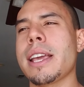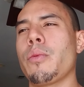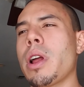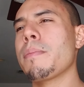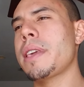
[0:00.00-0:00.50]
And
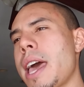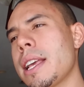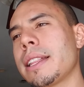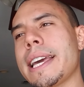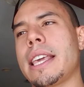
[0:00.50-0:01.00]
when I'm getting
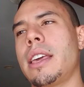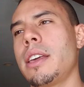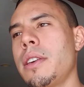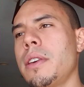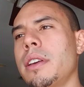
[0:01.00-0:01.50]
like
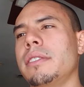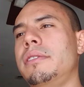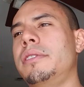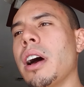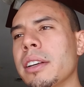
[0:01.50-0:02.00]

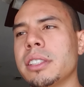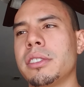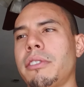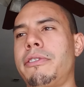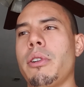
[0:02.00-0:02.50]
dozens
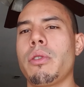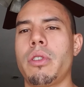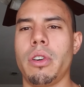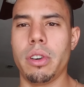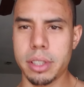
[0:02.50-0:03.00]
of phone
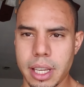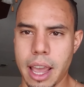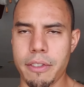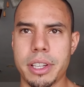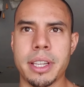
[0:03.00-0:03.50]
calls
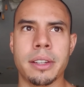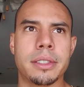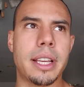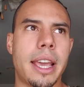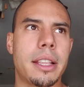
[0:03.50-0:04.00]
every single
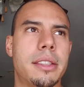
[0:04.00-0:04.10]
day,